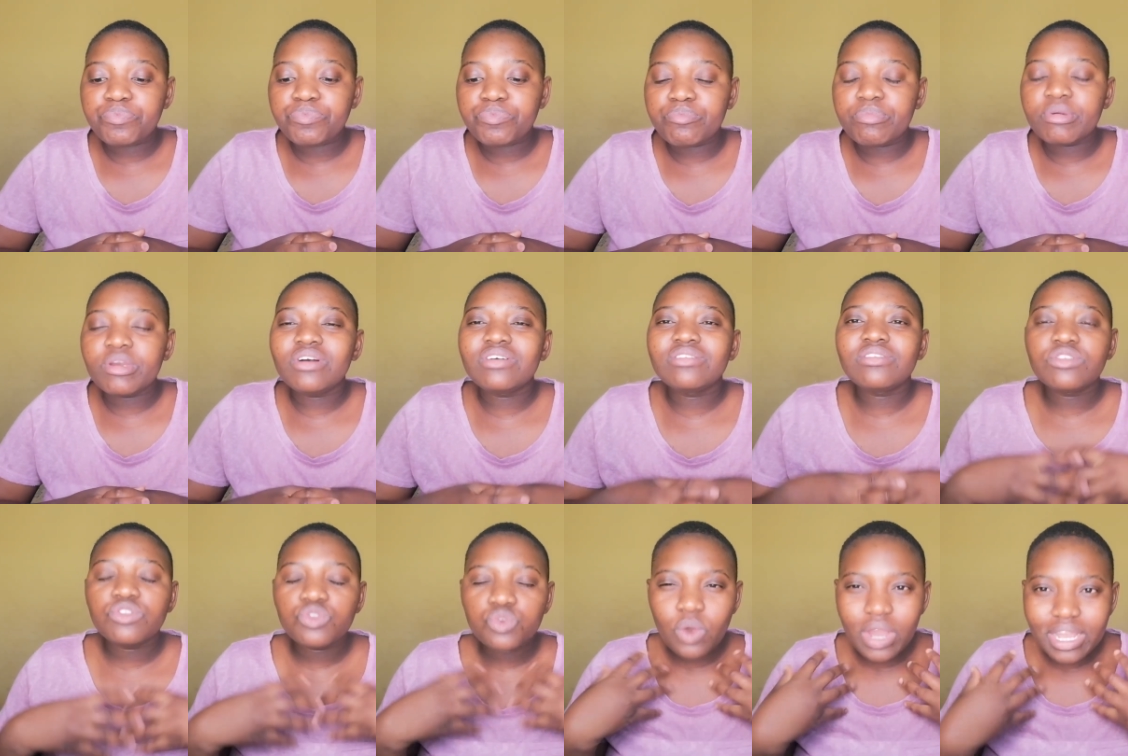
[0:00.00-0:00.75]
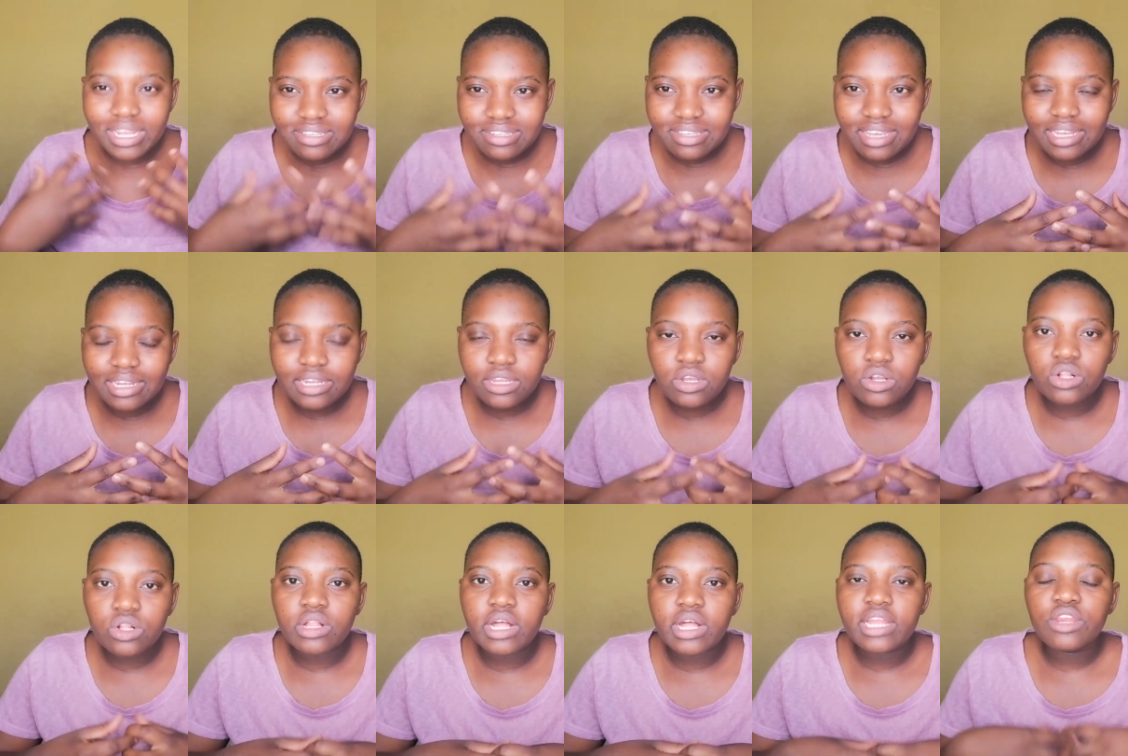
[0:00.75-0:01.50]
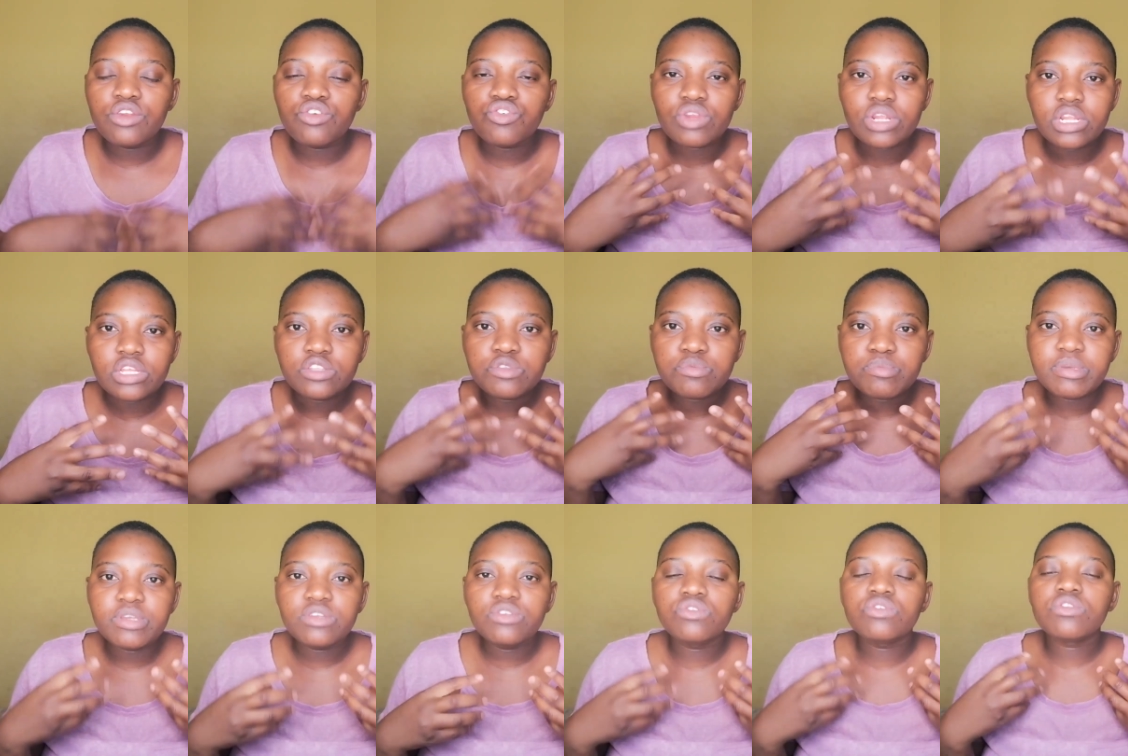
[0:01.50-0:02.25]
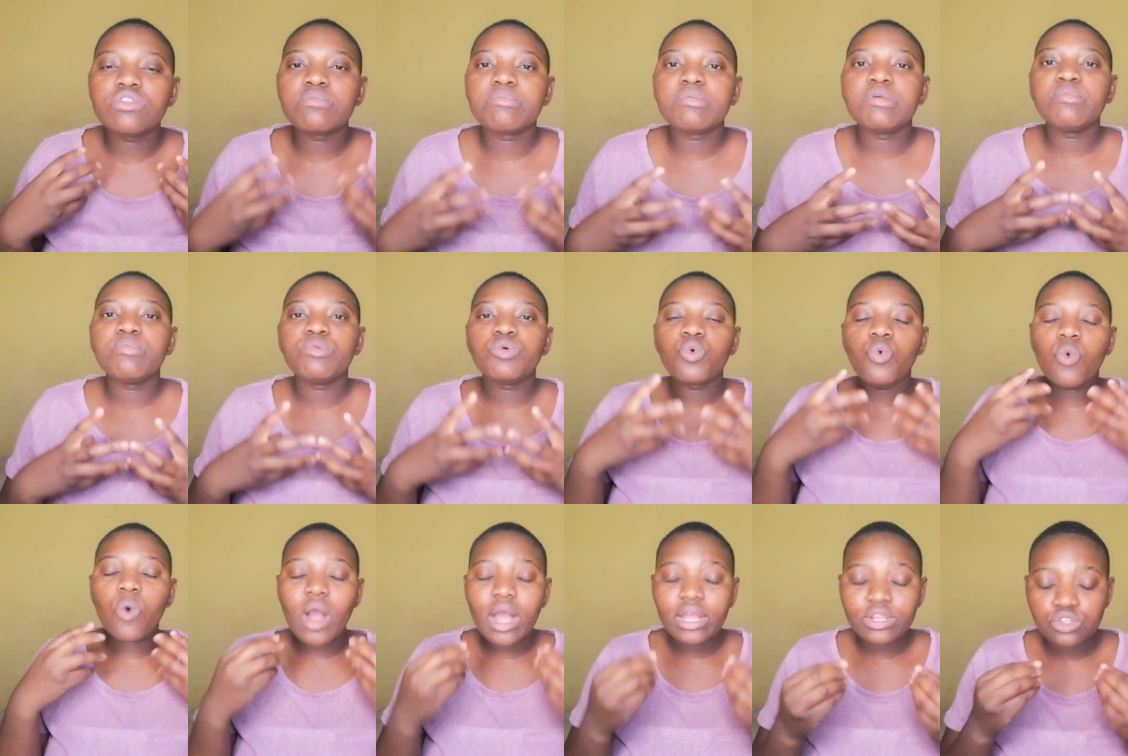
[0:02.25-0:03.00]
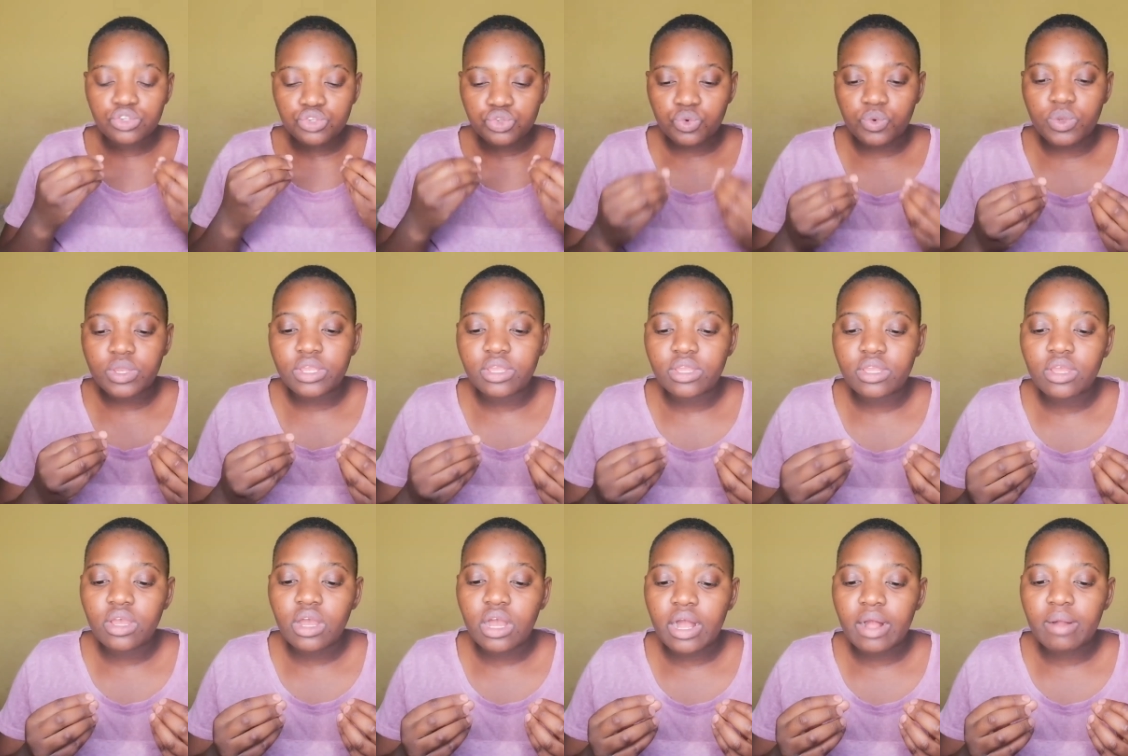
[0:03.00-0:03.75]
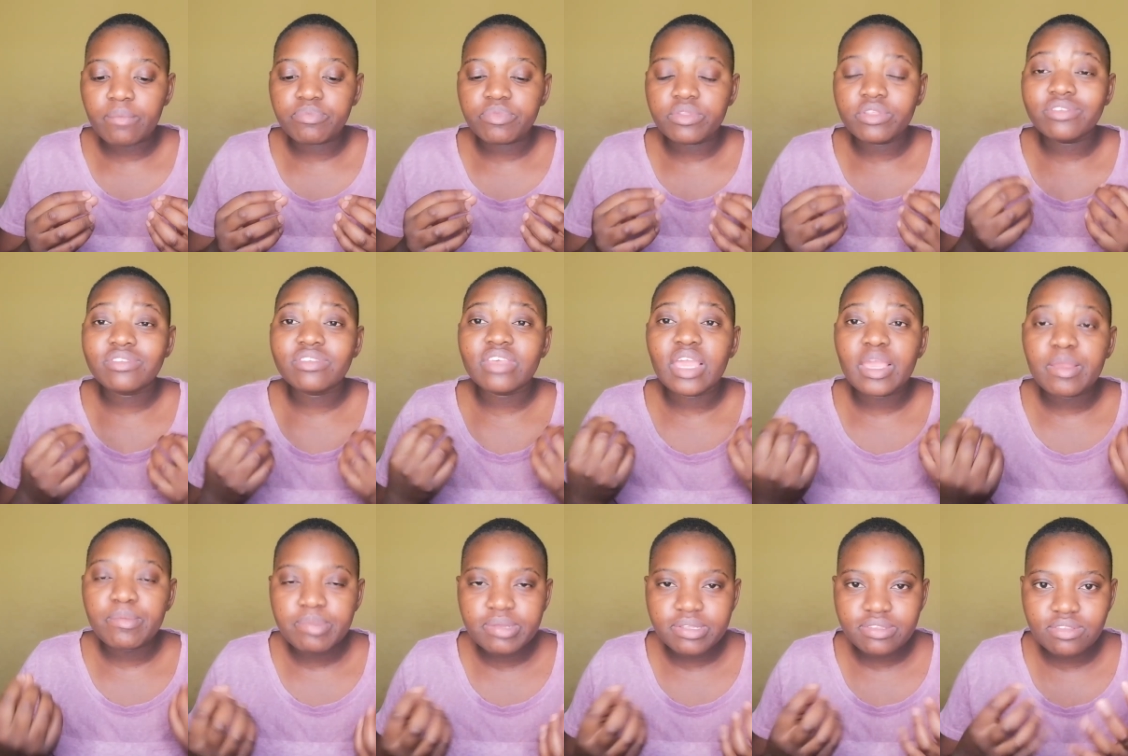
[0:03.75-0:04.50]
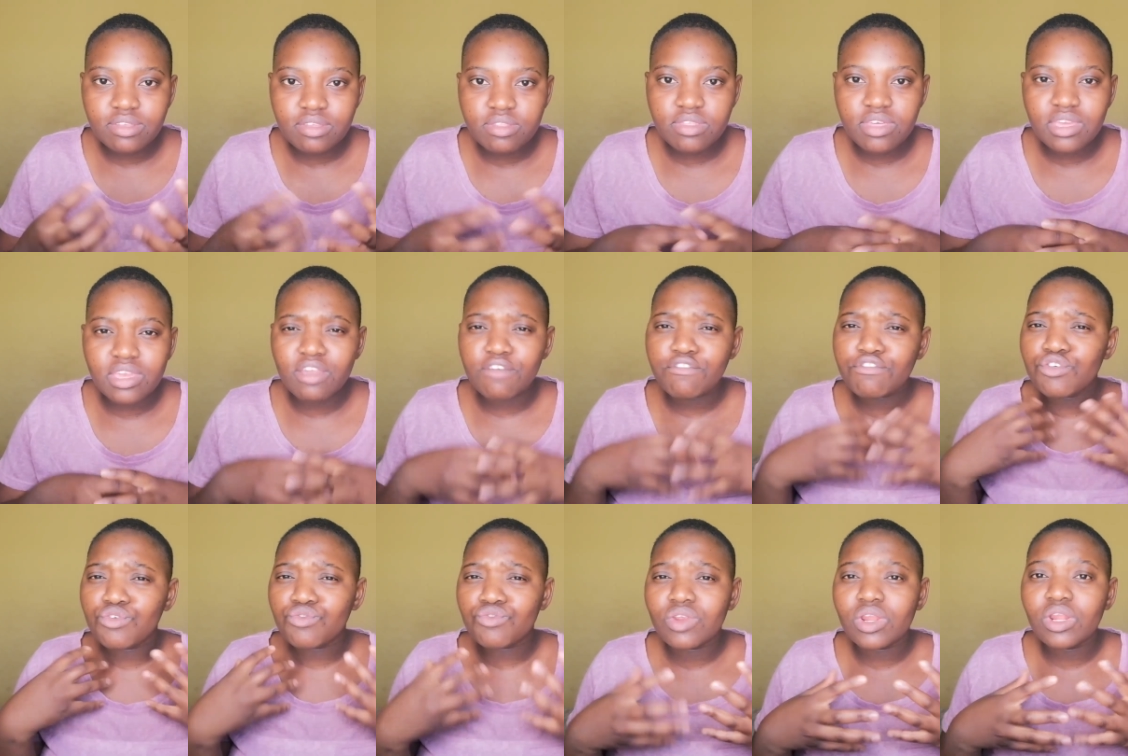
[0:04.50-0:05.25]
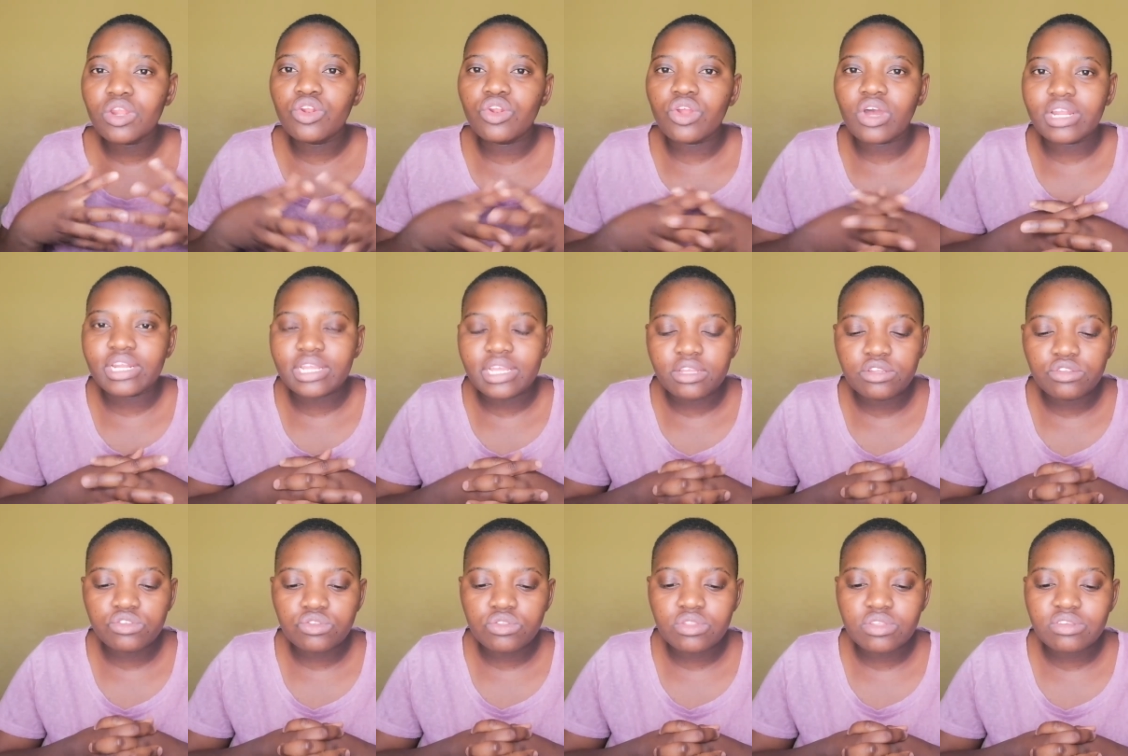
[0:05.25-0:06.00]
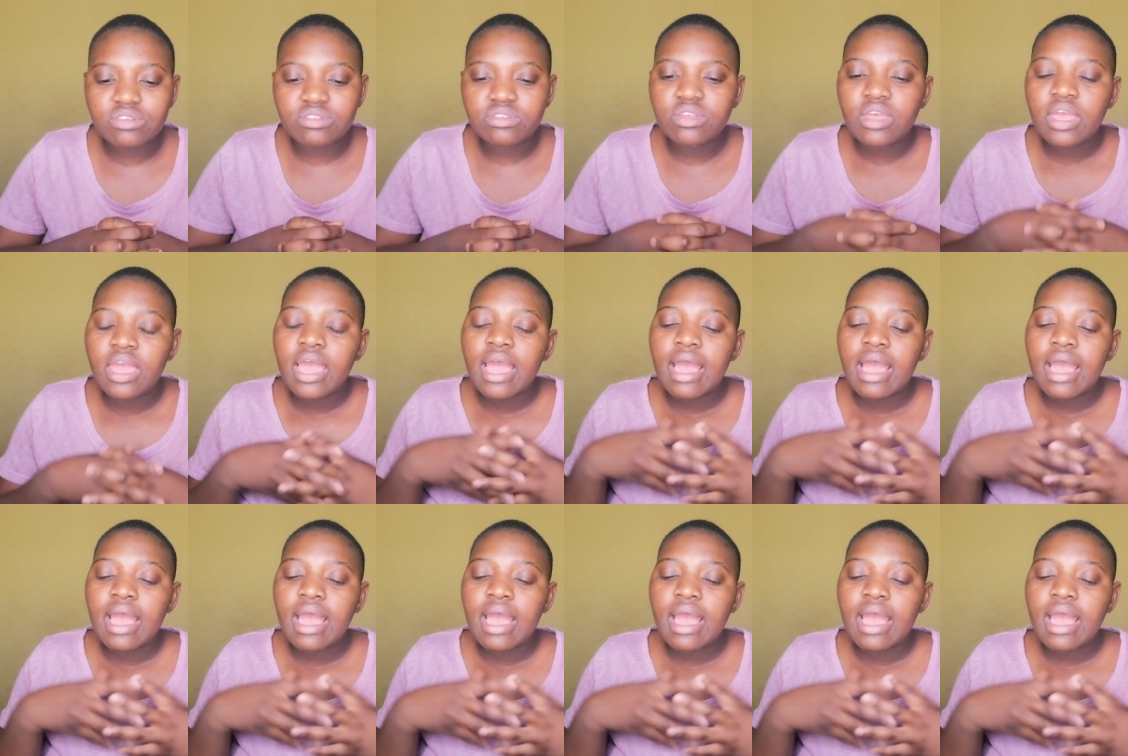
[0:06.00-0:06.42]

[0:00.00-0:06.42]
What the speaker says: because it's quite technical, and it really speaks to the people who are doing this APC thing. If you're really not into this,